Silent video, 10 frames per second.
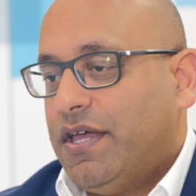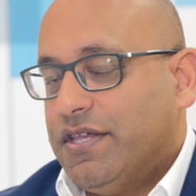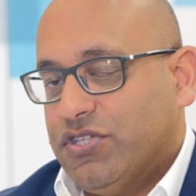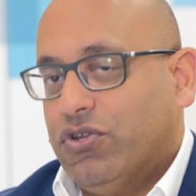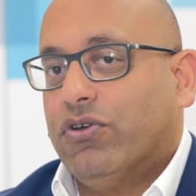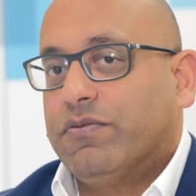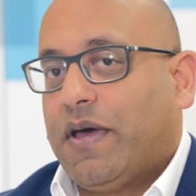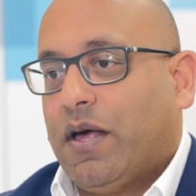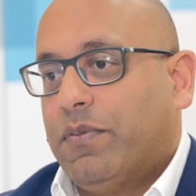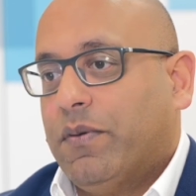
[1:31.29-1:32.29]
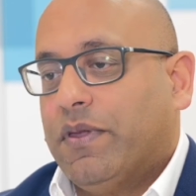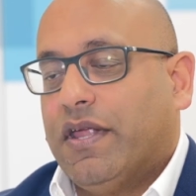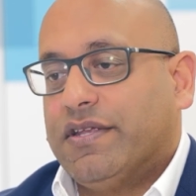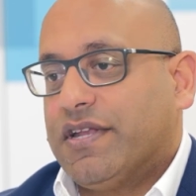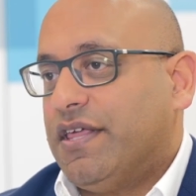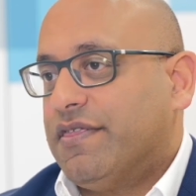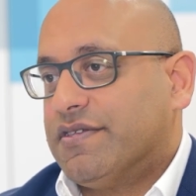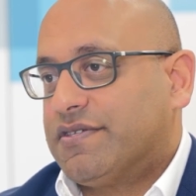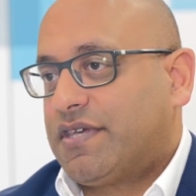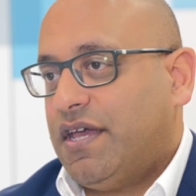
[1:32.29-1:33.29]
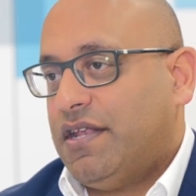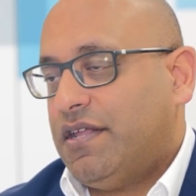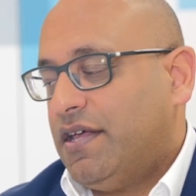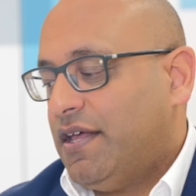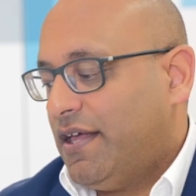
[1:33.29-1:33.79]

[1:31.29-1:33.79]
is not palpable underneath the skin,